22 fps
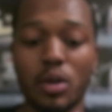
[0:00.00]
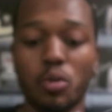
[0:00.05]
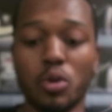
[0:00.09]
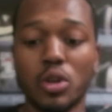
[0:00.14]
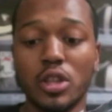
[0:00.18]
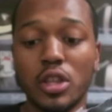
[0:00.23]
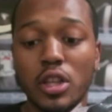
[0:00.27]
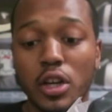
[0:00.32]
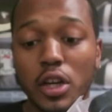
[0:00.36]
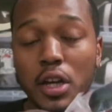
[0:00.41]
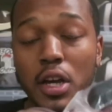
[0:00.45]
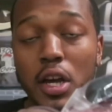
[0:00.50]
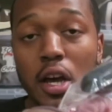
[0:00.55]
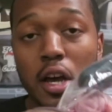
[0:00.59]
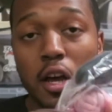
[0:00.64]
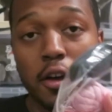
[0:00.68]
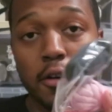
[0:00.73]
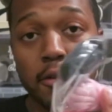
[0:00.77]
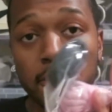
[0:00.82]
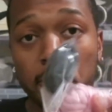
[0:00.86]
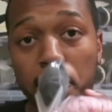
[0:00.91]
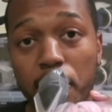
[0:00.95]
it would look
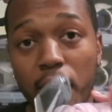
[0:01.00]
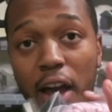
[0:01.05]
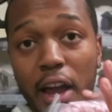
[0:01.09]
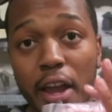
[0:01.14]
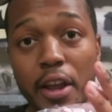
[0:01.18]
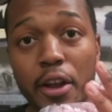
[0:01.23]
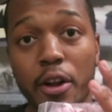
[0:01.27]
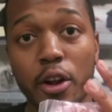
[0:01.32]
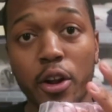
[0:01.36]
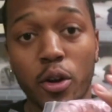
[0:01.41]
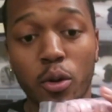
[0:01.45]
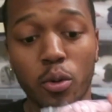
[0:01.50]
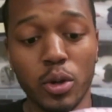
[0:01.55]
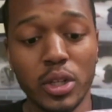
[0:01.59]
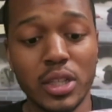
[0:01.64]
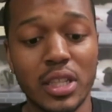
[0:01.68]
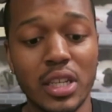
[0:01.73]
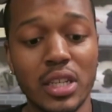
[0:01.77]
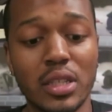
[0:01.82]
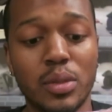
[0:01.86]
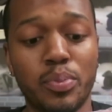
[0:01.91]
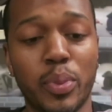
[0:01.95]
fire
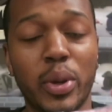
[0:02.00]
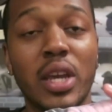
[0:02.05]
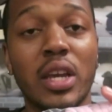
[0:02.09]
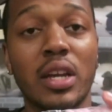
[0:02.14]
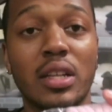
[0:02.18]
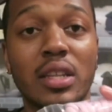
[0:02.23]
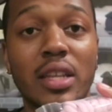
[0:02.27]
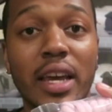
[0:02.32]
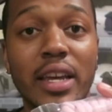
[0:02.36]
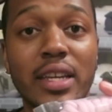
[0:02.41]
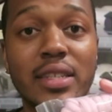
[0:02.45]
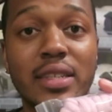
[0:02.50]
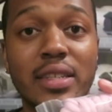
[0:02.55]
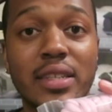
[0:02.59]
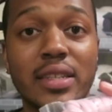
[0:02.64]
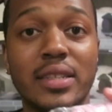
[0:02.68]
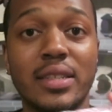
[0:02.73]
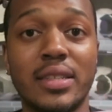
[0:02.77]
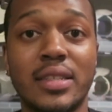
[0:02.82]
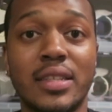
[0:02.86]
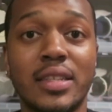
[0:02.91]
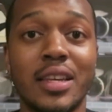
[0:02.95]
with these pink
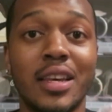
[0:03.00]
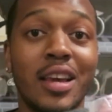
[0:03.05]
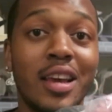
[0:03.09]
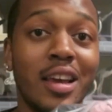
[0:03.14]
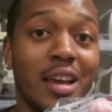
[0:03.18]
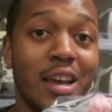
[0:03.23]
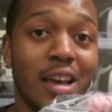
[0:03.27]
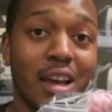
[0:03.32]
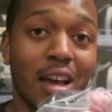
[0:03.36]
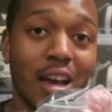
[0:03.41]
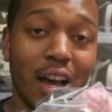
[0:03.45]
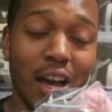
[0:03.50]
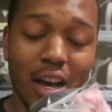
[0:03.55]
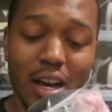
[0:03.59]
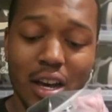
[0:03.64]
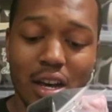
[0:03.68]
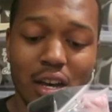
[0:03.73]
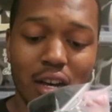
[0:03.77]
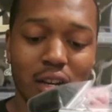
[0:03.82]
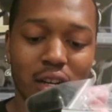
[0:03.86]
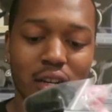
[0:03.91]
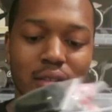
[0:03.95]
laces.
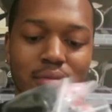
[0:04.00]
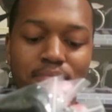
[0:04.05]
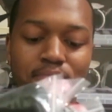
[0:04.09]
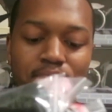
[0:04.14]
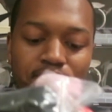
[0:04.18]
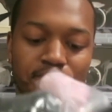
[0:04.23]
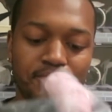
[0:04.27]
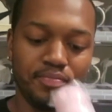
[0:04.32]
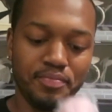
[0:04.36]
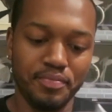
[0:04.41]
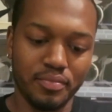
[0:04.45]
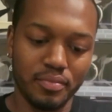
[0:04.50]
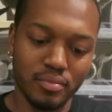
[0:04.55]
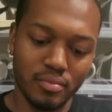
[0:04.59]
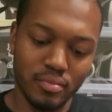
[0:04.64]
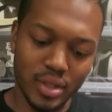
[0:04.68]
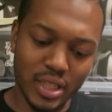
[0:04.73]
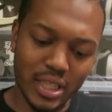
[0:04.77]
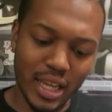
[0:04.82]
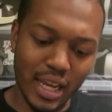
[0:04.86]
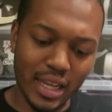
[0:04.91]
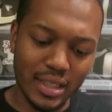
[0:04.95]

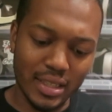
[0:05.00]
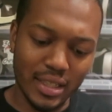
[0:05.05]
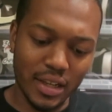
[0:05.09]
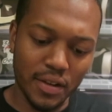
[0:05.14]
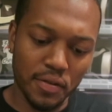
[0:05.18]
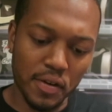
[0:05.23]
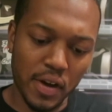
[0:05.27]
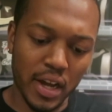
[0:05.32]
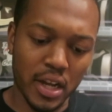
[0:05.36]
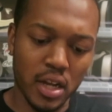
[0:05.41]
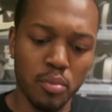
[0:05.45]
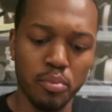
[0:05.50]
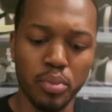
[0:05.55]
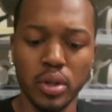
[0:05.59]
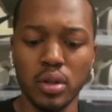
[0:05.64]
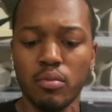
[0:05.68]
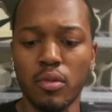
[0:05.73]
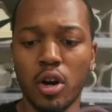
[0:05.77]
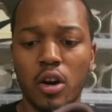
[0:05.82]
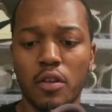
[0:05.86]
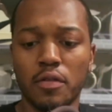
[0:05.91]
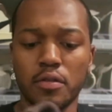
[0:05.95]
But that's if I could pull
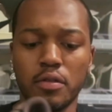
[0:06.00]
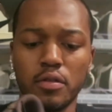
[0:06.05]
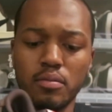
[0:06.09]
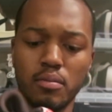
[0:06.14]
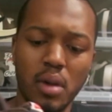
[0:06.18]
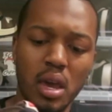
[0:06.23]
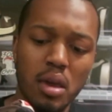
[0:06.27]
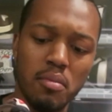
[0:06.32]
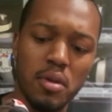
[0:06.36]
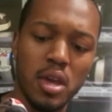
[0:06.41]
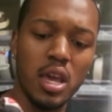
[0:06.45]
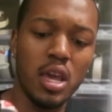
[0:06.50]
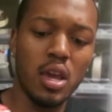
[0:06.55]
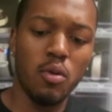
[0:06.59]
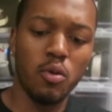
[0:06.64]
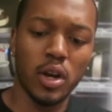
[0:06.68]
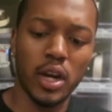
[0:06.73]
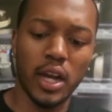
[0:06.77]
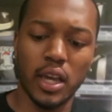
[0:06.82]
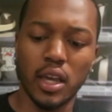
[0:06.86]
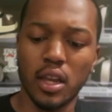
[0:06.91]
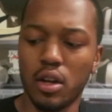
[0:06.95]
them off. Maybe
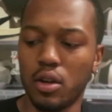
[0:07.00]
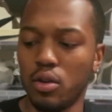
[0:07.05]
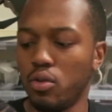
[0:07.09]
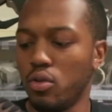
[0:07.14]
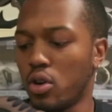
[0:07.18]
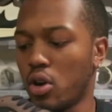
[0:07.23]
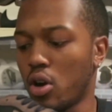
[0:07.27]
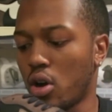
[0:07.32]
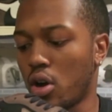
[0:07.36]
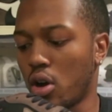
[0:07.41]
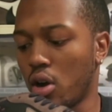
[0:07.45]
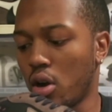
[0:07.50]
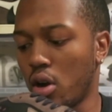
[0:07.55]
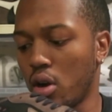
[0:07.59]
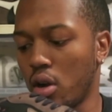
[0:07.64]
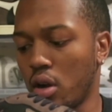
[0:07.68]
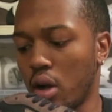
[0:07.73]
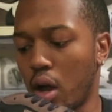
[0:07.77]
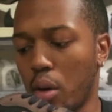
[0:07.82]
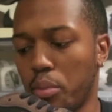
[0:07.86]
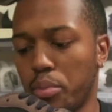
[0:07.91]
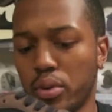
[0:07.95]
when I get a new
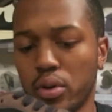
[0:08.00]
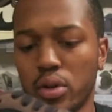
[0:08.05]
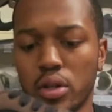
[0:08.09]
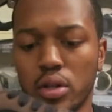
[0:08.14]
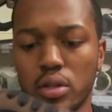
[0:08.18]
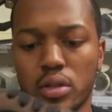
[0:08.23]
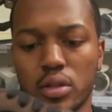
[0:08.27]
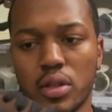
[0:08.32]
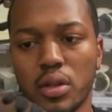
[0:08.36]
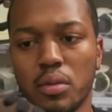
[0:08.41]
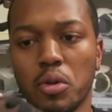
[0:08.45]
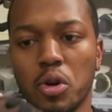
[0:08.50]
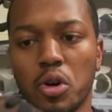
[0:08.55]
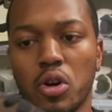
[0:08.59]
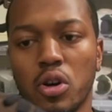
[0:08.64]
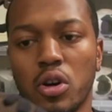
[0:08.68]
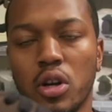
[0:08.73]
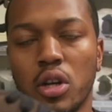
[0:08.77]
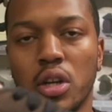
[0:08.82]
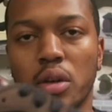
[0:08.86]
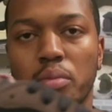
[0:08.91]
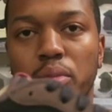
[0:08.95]
car, I'll put some
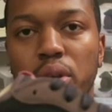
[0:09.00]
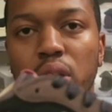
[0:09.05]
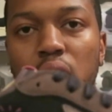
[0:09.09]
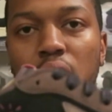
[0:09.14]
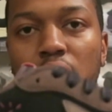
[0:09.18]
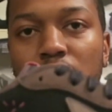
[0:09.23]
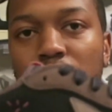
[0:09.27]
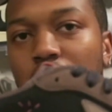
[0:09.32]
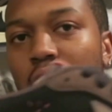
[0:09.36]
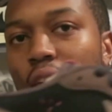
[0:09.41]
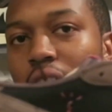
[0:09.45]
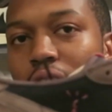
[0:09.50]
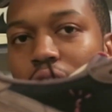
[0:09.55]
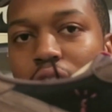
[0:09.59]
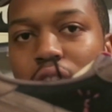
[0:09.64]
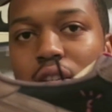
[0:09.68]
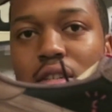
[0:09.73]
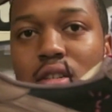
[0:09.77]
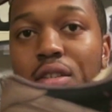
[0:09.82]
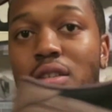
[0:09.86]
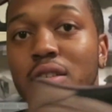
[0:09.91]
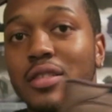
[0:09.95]
on and be like, hey,
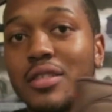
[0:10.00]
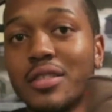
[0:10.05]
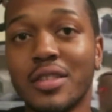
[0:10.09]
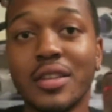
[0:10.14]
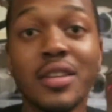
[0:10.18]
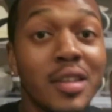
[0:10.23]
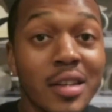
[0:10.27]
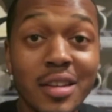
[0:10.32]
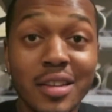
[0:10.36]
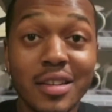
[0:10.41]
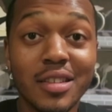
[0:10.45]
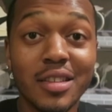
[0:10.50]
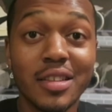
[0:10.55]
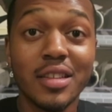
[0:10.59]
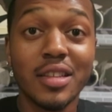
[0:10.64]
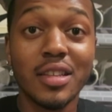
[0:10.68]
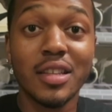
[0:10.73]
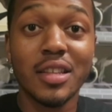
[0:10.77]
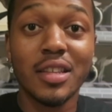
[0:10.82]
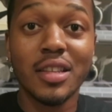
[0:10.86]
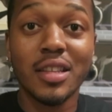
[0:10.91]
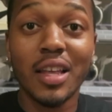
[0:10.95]
look,
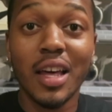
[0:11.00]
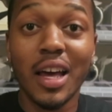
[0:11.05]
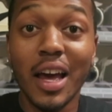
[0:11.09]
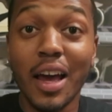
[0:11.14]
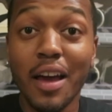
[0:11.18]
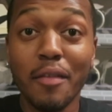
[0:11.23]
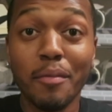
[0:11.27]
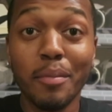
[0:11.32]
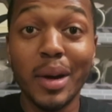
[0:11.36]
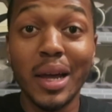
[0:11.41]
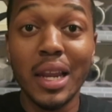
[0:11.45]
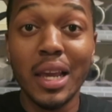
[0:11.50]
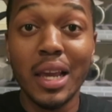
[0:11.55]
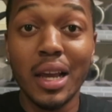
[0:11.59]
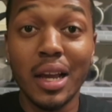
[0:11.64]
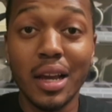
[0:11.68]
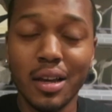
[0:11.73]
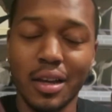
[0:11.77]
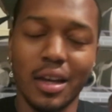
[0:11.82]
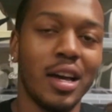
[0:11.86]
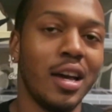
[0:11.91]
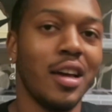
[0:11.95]
I have money.
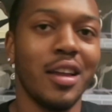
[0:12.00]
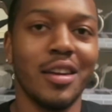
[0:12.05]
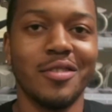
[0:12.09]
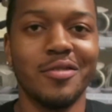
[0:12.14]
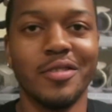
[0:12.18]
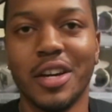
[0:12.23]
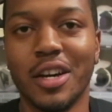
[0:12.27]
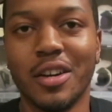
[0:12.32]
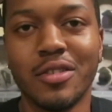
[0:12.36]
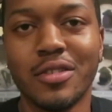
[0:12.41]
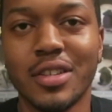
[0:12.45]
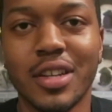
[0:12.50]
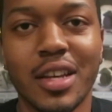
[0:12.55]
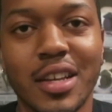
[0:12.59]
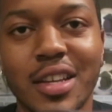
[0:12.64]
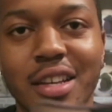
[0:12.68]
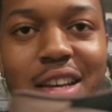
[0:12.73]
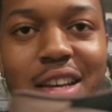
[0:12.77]
I don't know.